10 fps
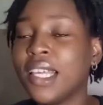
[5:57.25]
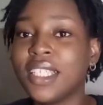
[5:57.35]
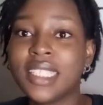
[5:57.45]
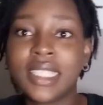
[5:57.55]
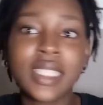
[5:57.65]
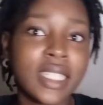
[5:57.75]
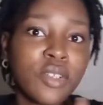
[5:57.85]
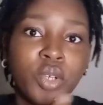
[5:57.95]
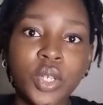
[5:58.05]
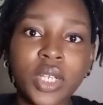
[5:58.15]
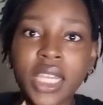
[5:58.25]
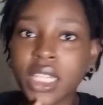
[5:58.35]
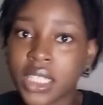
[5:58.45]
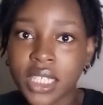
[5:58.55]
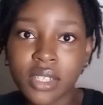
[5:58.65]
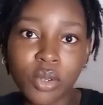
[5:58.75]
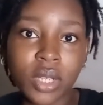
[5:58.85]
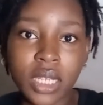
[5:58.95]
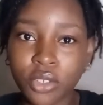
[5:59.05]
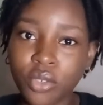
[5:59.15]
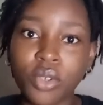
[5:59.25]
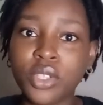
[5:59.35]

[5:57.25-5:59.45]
16 or 18 or like, you know,